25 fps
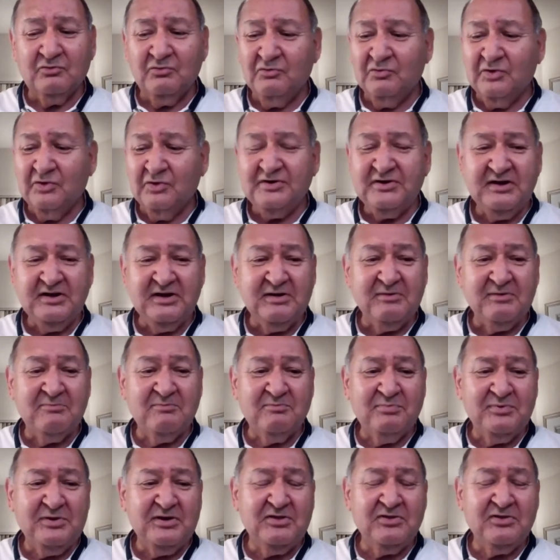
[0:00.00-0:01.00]
Wouldn't he
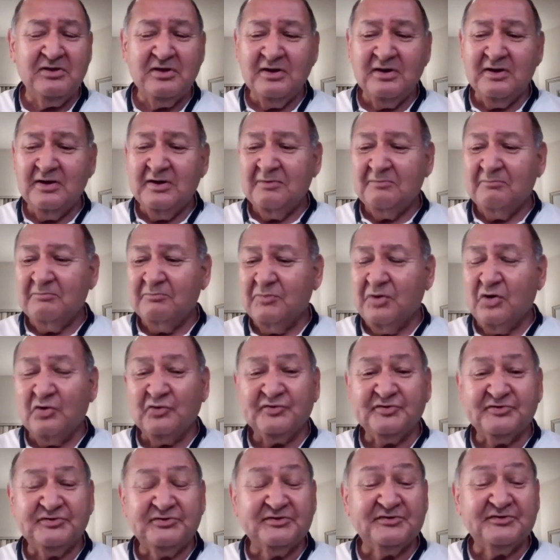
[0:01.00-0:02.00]
be
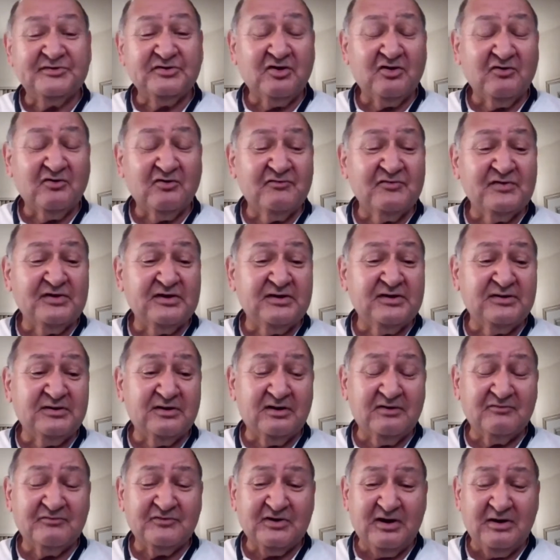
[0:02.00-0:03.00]
most deserving
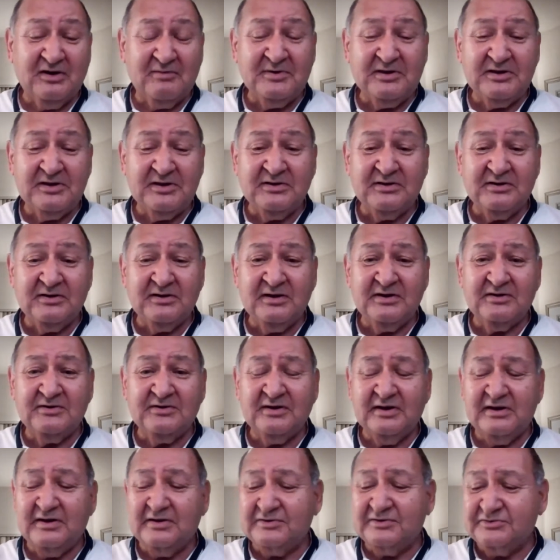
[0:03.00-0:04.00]
of coming
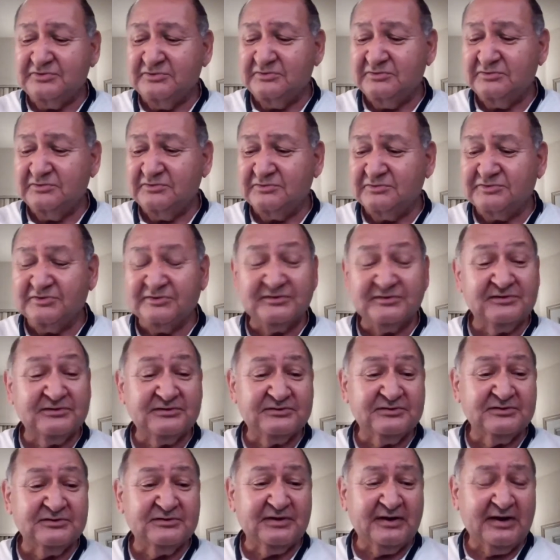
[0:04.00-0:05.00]
and to
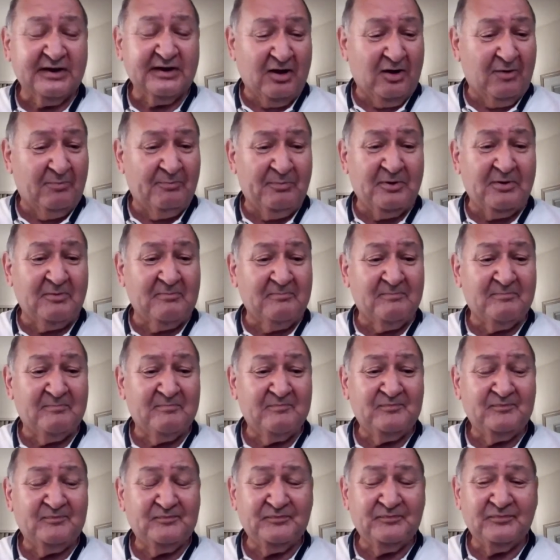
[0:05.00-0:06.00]
help them?
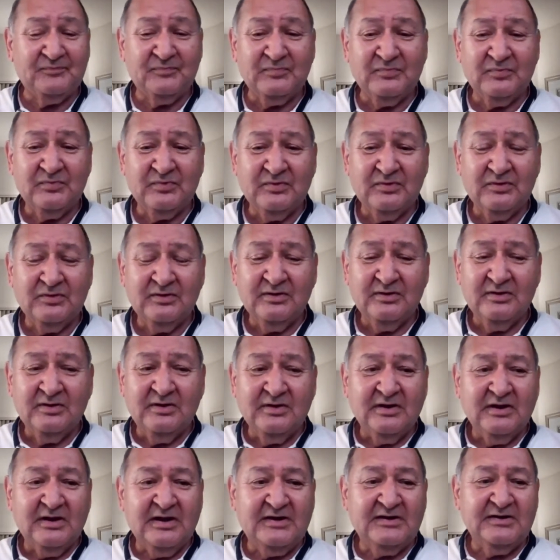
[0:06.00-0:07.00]

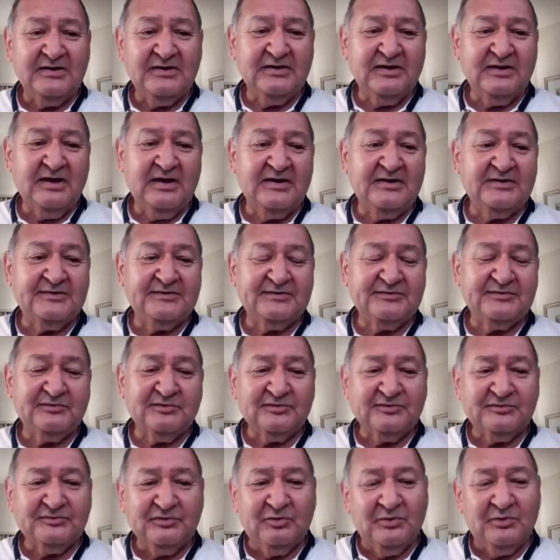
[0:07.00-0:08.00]
And it's
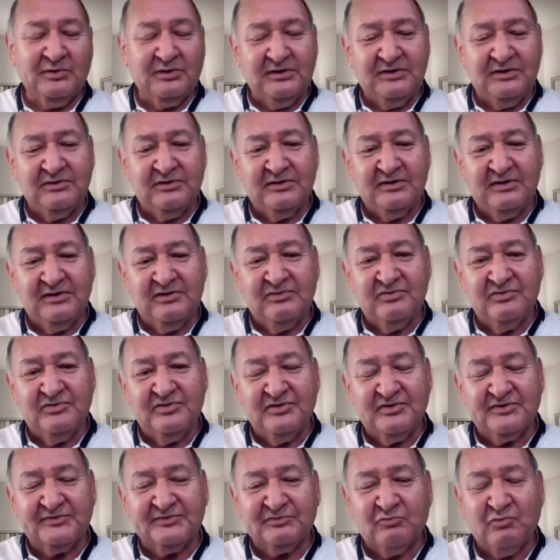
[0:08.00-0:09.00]
so in
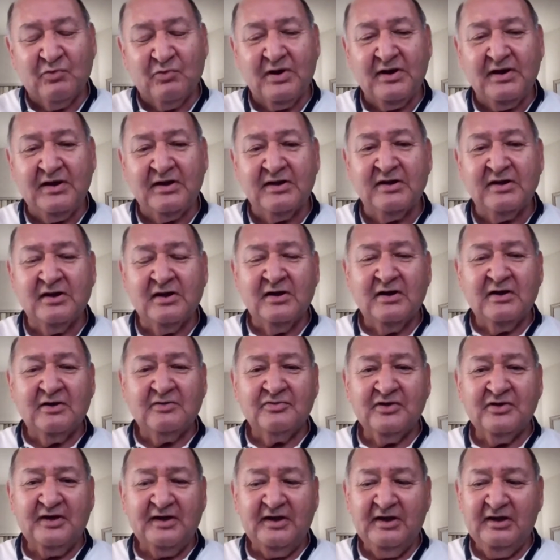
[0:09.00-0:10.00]
this way,
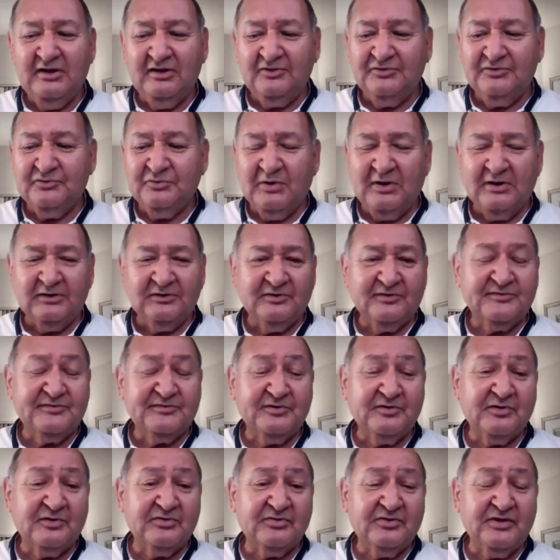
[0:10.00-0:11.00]
the hell dwellers
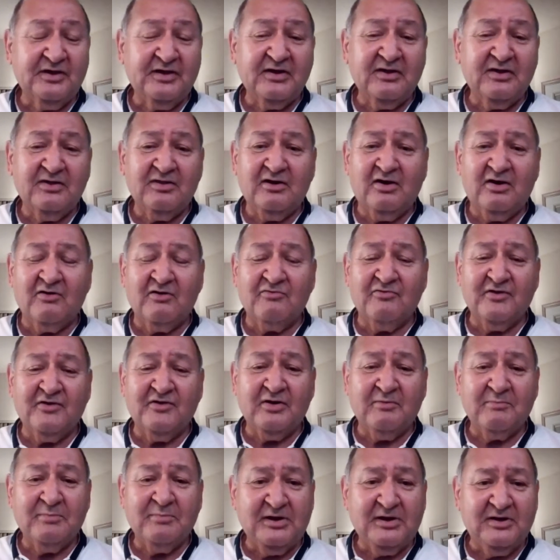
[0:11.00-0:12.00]
are
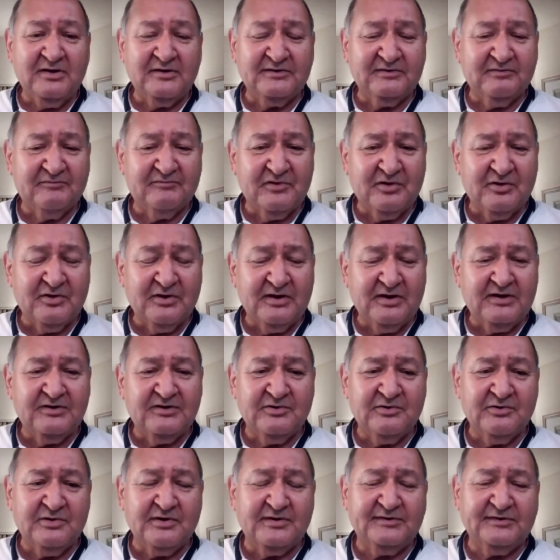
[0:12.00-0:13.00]
there because of their
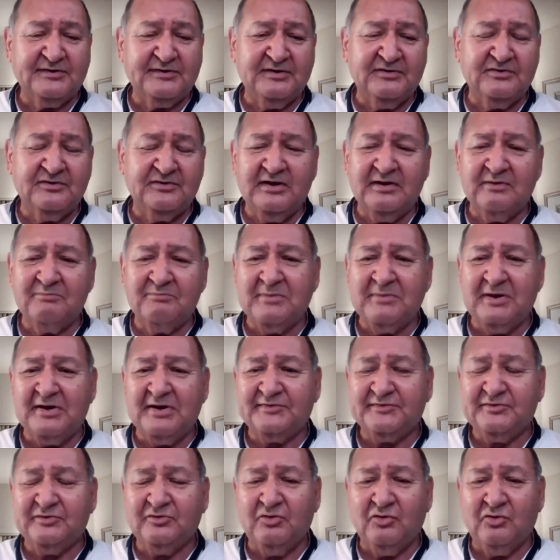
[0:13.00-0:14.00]
ignorance. And
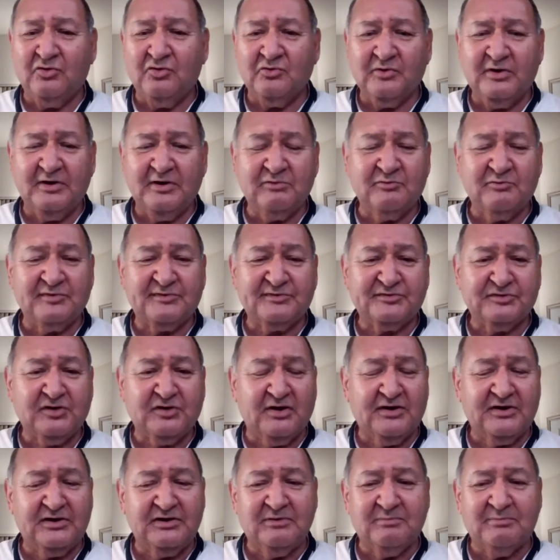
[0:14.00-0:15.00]
Master Hongren was
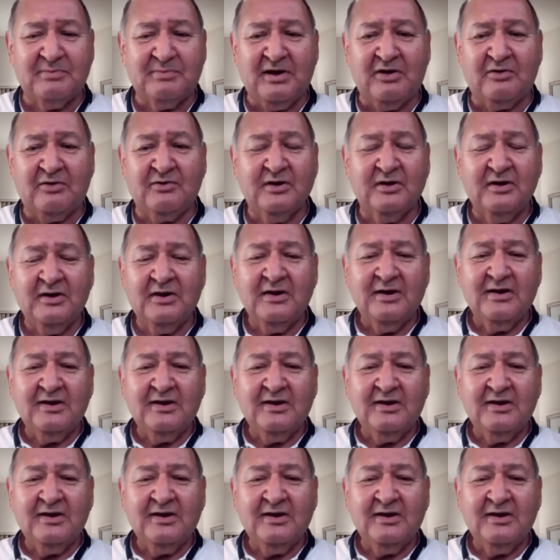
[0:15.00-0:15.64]
talking about